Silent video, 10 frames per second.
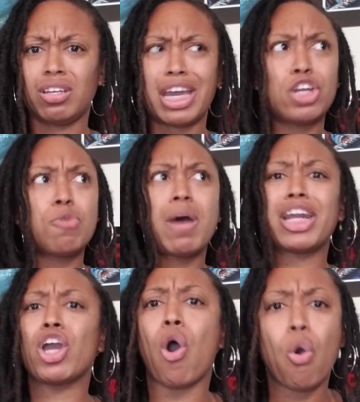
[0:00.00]
Ain't
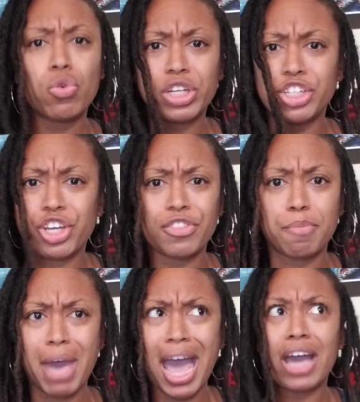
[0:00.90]
nobody holding each other
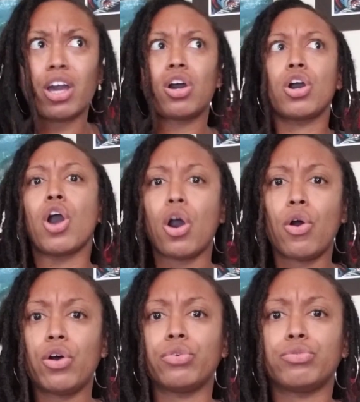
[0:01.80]
back. Go
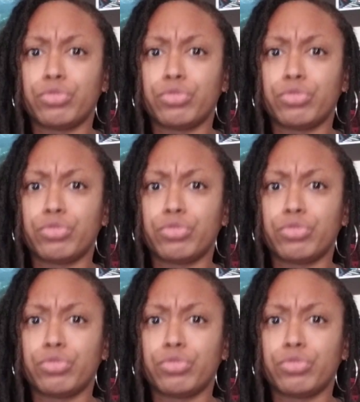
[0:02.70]
on.